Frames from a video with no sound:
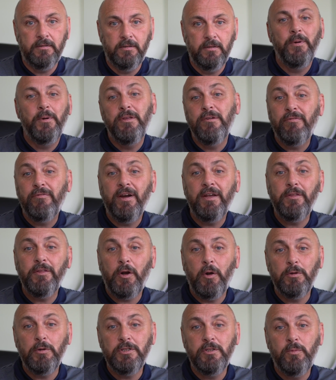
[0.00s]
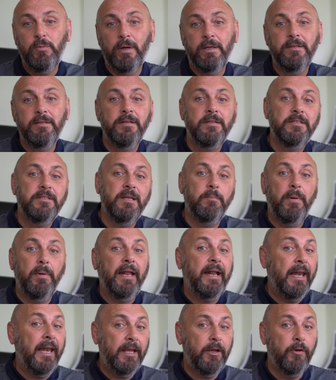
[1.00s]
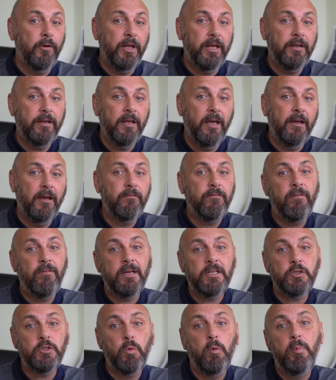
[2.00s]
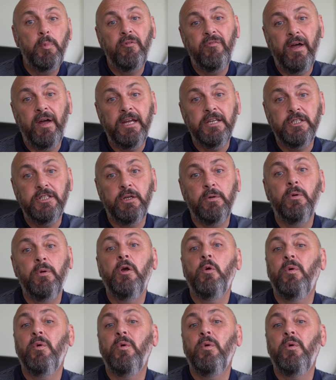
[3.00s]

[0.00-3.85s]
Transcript: When you find the closest one, simply click on it and Flush will provide you